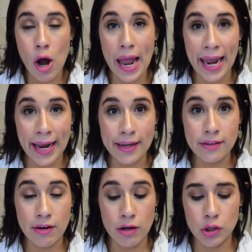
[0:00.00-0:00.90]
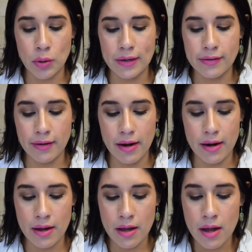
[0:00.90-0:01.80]
and on dry skin.
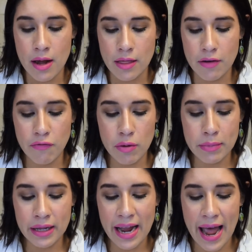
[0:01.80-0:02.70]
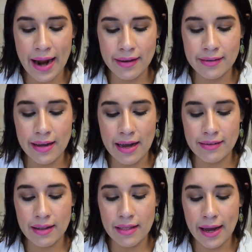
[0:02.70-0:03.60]
The formula acts
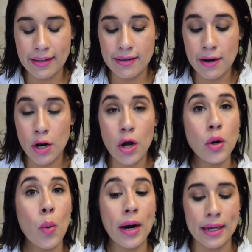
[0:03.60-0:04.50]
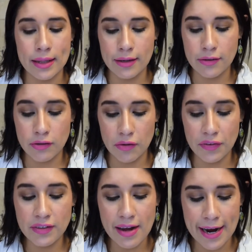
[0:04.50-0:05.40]
as a light, non-oily
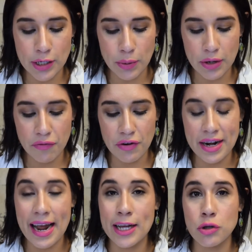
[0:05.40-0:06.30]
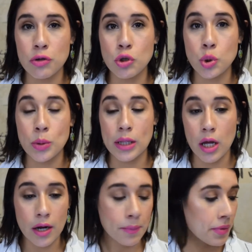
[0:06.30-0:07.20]
surface hydrator for a natural dewy look.